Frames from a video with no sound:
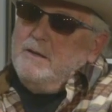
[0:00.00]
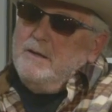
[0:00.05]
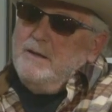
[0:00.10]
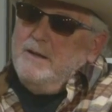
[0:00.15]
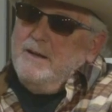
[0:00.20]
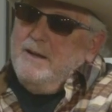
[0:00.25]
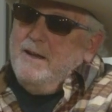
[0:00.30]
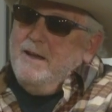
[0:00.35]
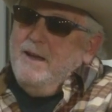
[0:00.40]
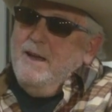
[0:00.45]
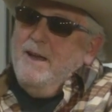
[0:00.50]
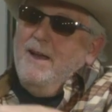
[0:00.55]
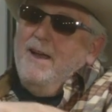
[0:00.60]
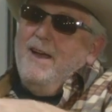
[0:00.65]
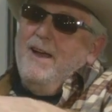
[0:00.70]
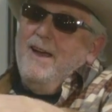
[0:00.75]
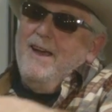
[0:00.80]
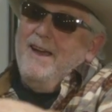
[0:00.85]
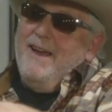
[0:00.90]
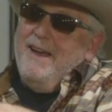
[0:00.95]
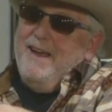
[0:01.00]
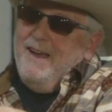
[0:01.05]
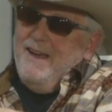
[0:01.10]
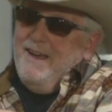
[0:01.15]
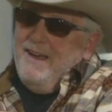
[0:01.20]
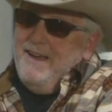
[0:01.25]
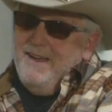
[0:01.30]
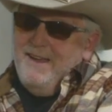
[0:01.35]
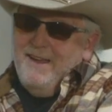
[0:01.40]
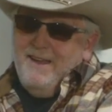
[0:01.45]
Made me smile.
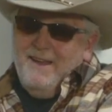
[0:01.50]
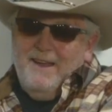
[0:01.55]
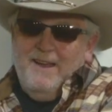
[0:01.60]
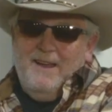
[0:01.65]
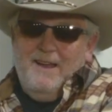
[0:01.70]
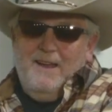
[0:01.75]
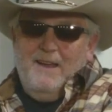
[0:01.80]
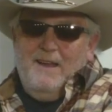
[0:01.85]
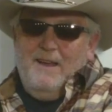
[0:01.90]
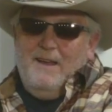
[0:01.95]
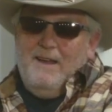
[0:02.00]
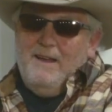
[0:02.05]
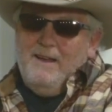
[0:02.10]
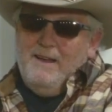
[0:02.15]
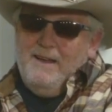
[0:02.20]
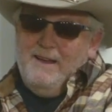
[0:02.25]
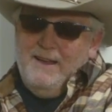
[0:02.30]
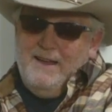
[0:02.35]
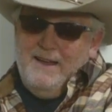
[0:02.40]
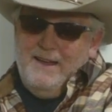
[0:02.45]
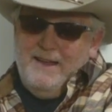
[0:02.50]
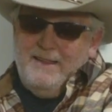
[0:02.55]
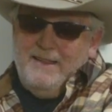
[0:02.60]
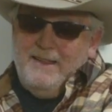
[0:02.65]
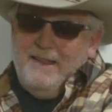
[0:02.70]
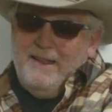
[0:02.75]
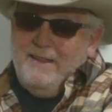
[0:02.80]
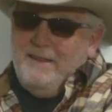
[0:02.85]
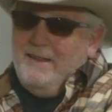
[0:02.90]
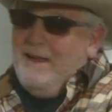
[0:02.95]
What's up with
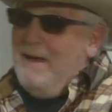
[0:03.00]
that?